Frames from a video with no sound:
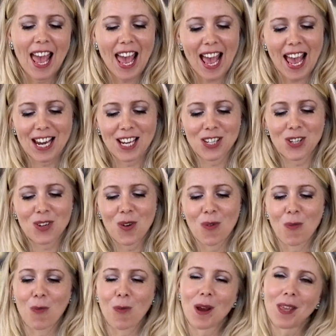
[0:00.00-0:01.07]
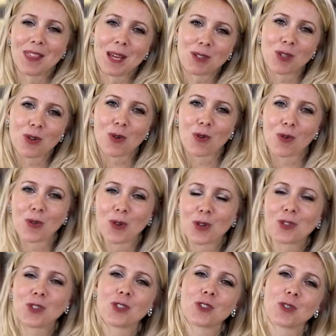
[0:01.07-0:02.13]
And when they took all
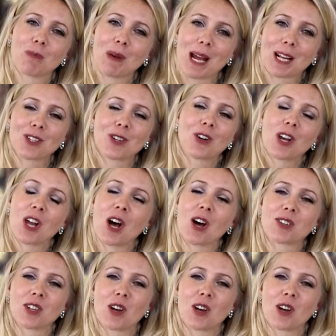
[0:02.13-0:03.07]
those children back to class,